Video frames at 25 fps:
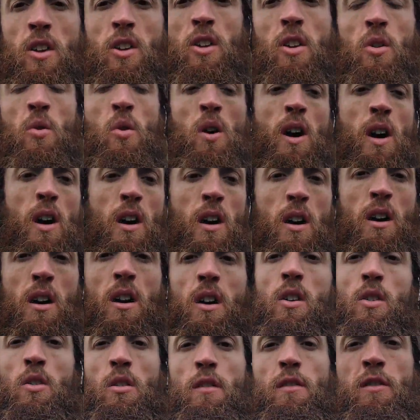You
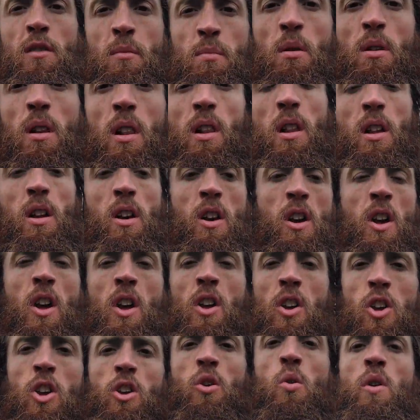are lovable.
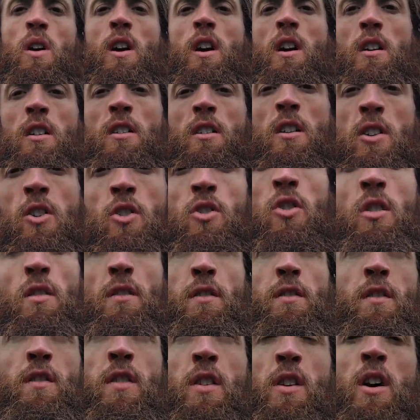You are
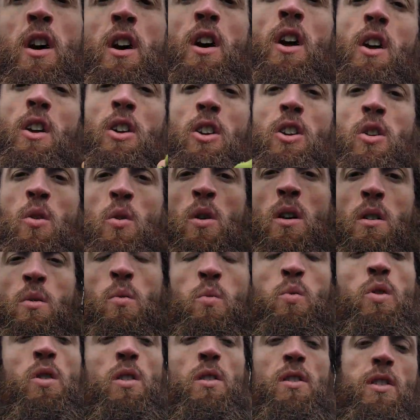enough. You
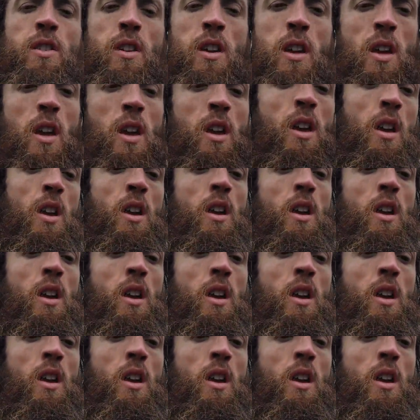are worthy.